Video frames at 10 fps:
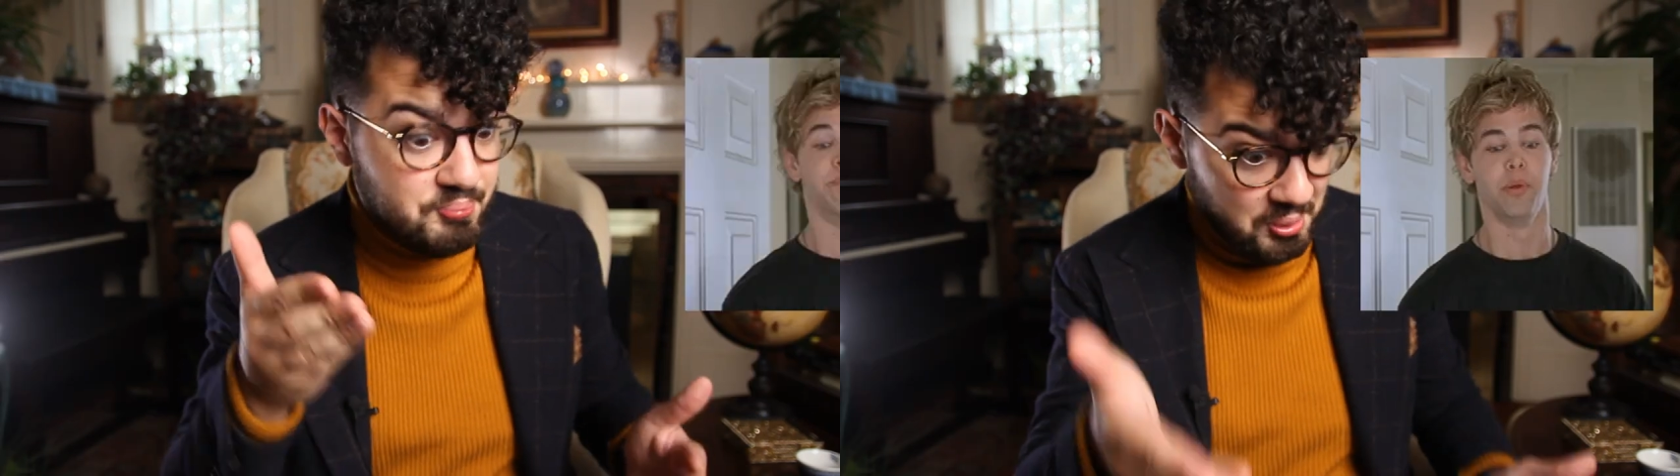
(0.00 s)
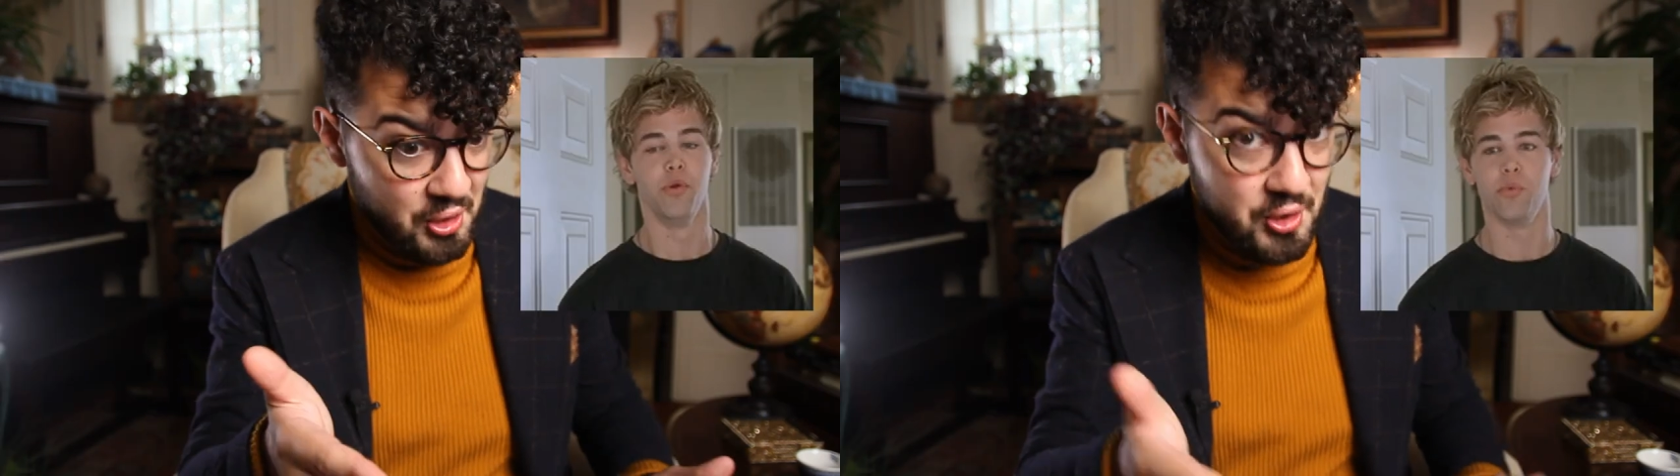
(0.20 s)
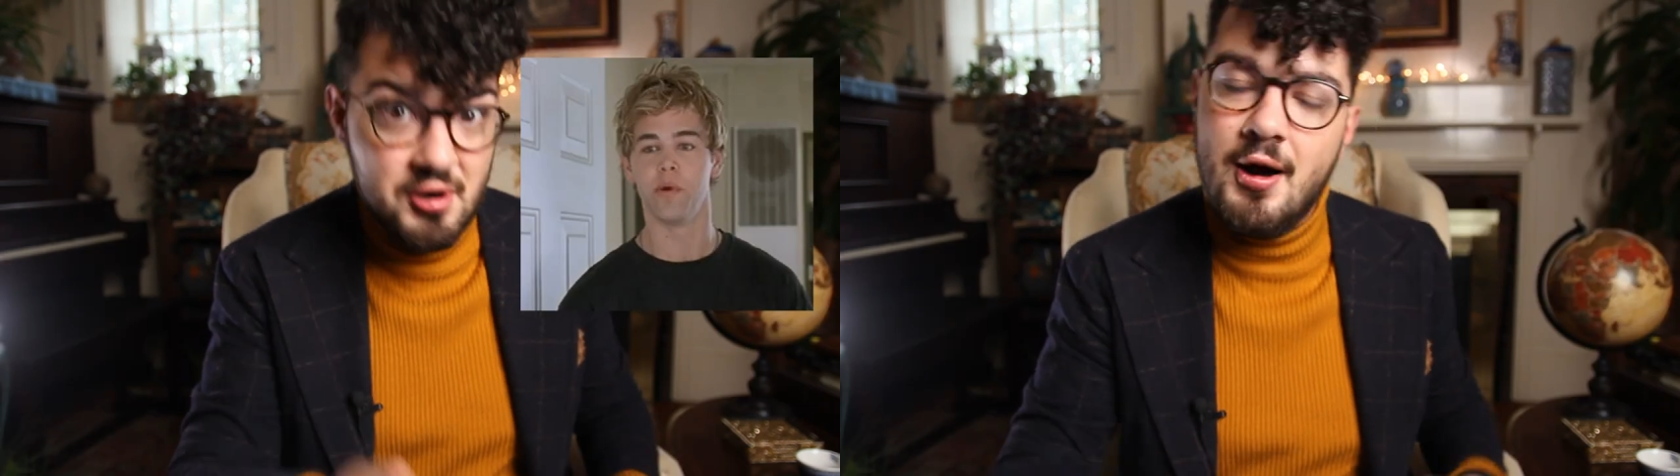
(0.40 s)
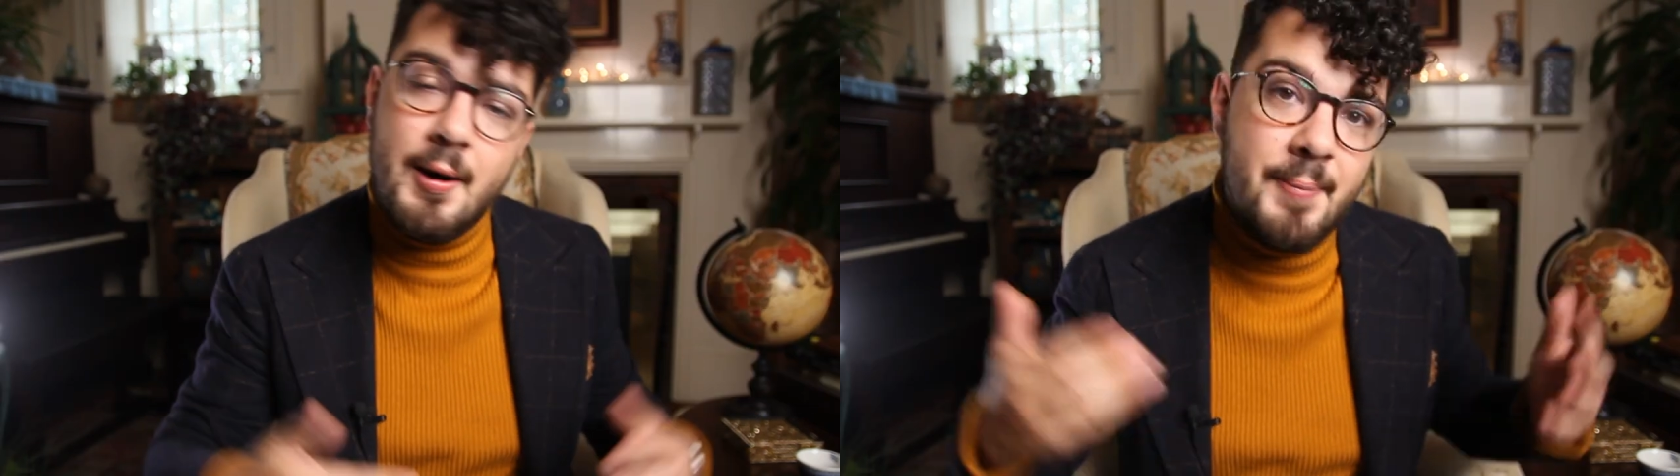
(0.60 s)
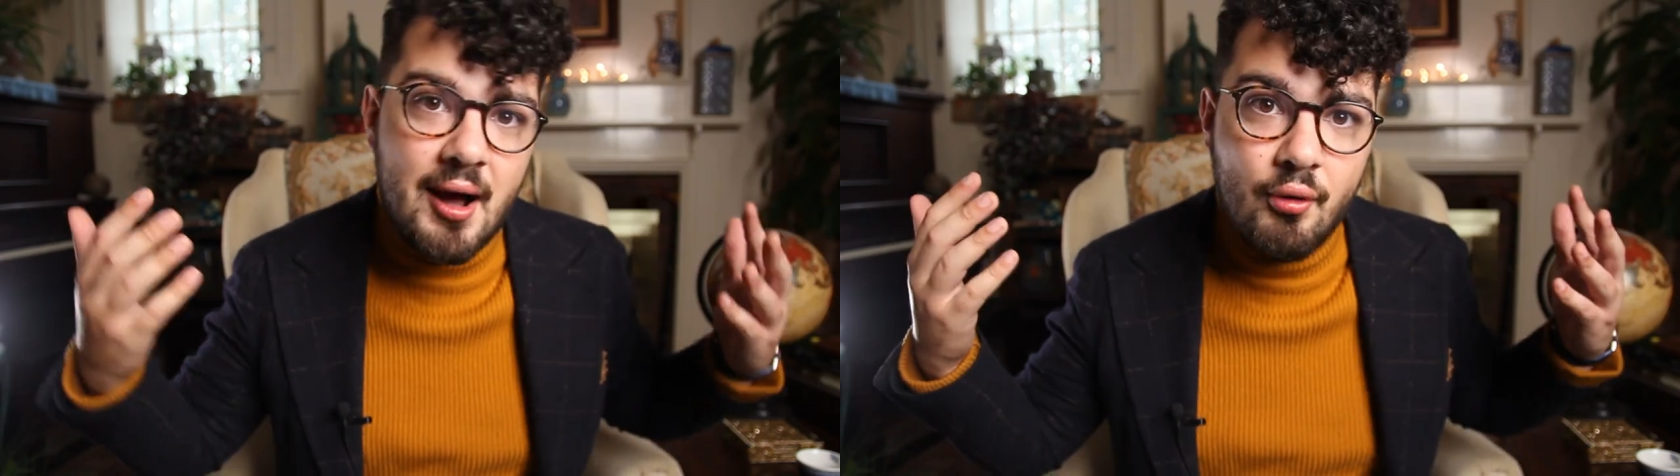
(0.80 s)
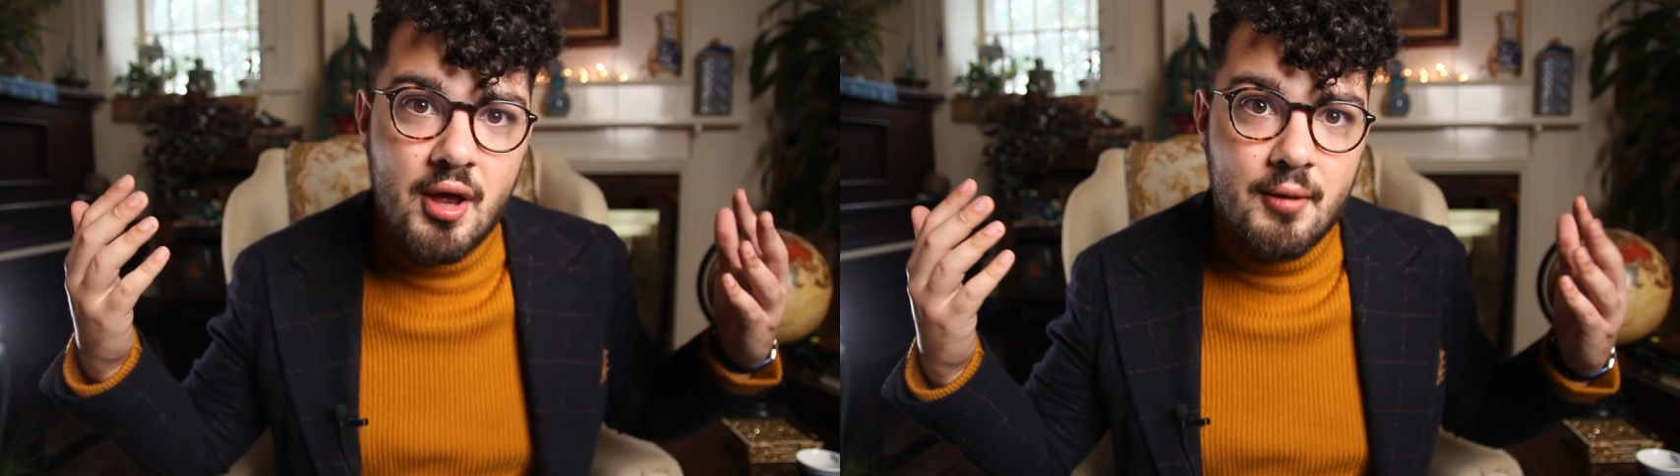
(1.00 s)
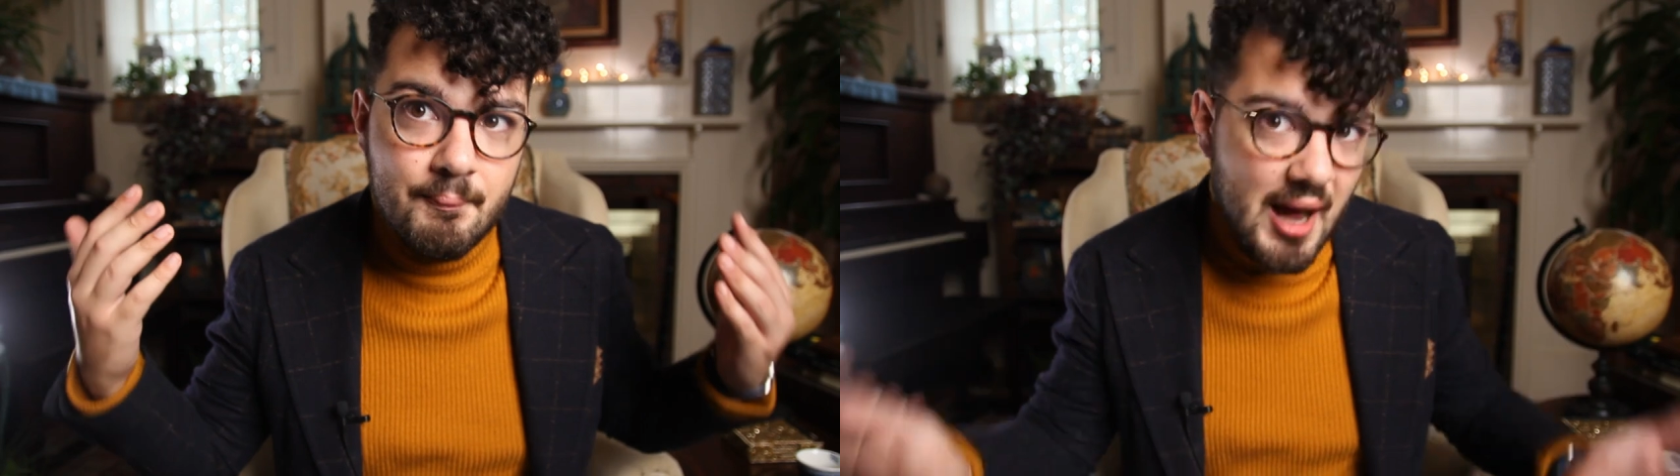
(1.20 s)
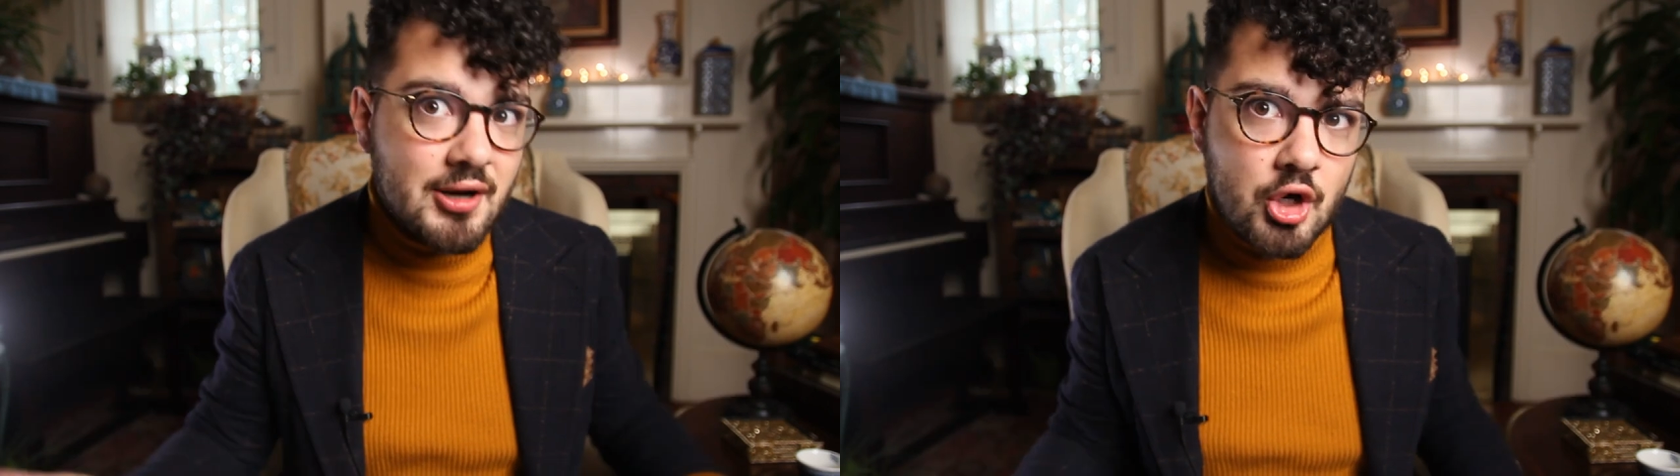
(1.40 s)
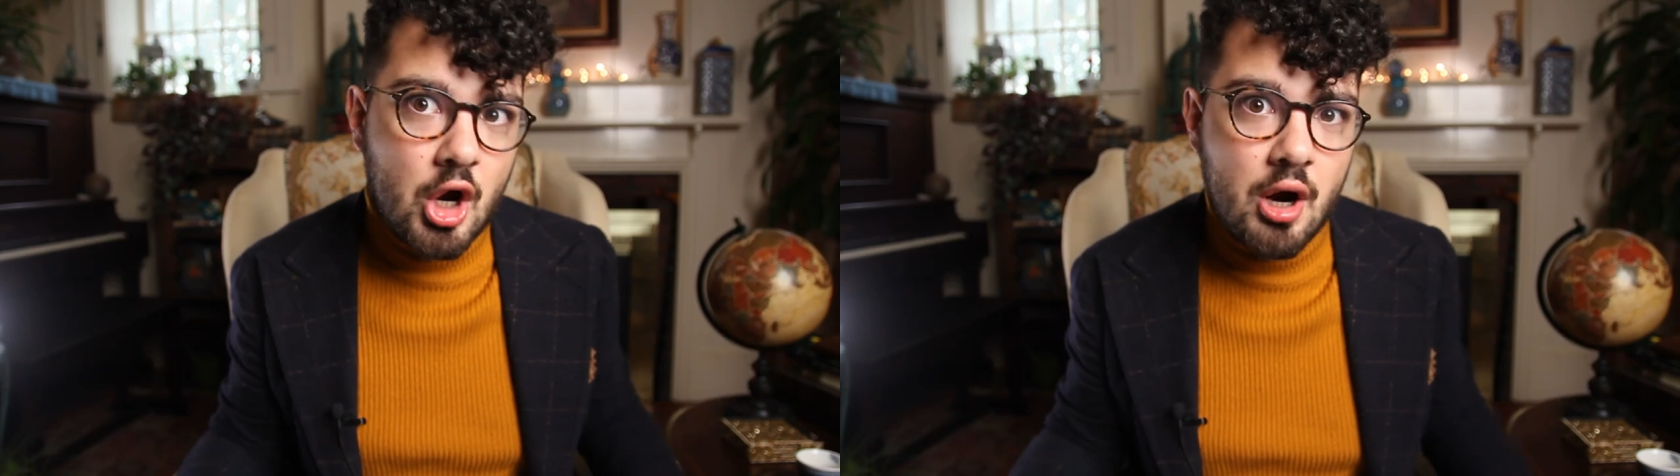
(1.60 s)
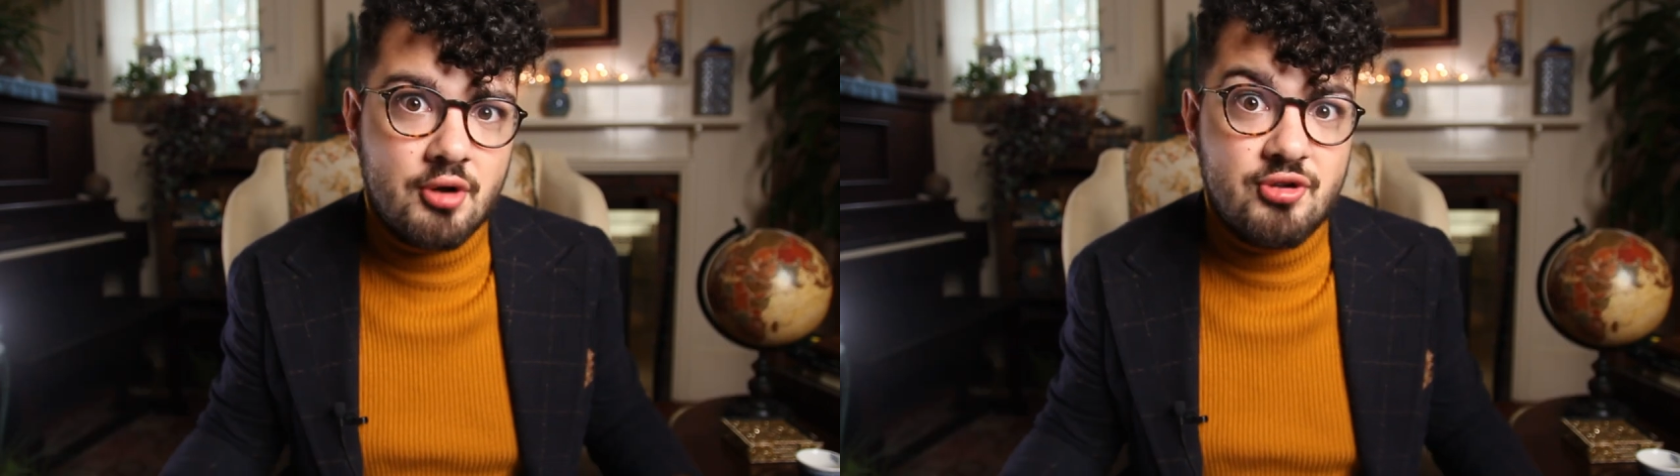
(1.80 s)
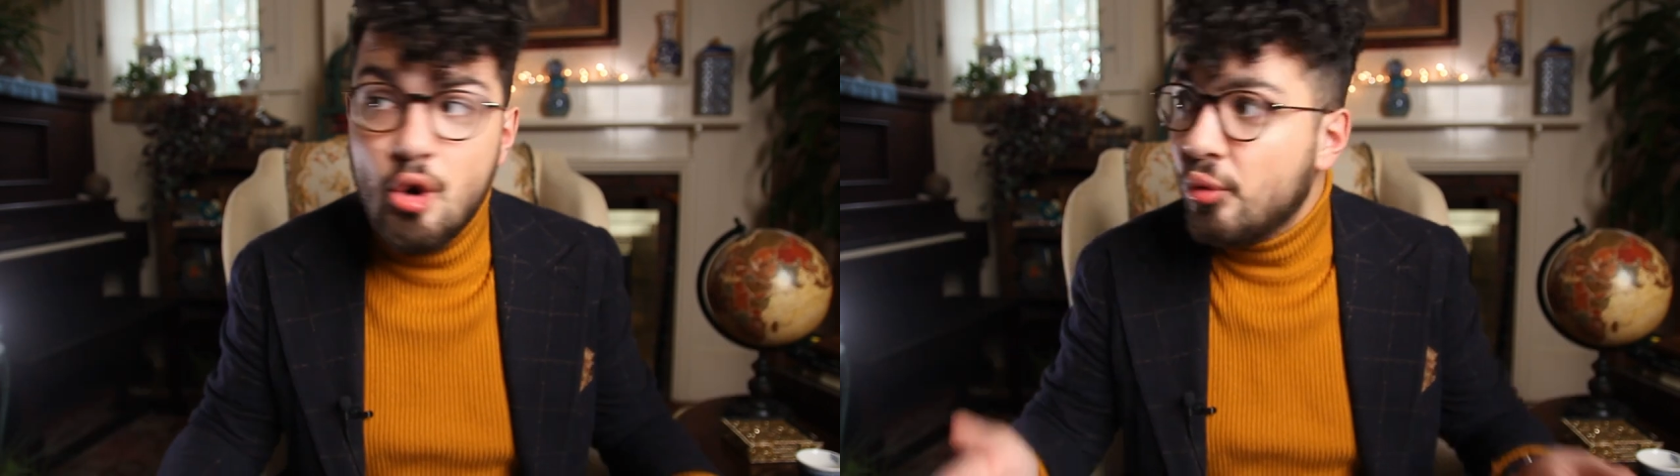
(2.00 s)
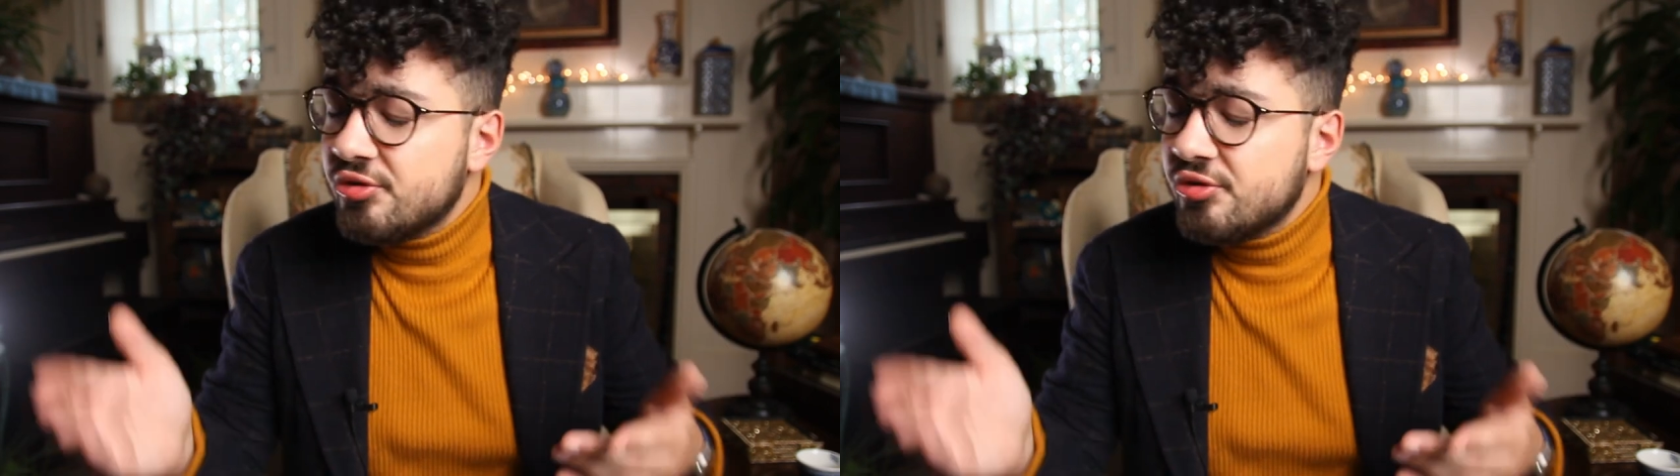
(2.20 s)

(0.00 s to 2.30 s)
boot about modern cars